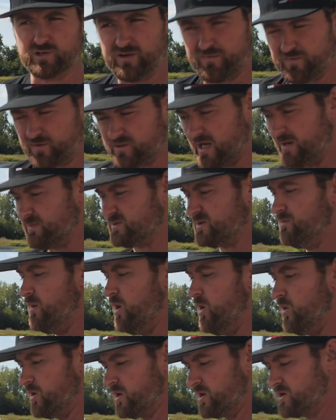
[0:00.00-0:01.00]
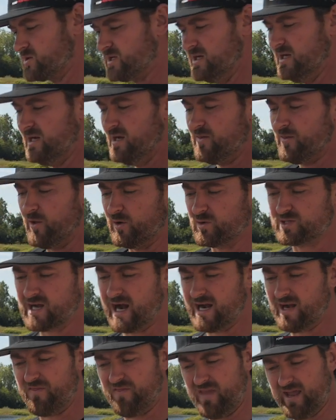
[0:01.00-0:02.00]
or different types of motors, those
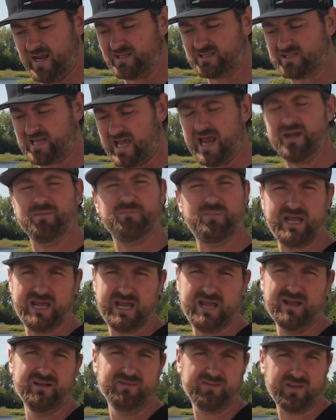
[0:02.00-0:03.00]
kind of things can be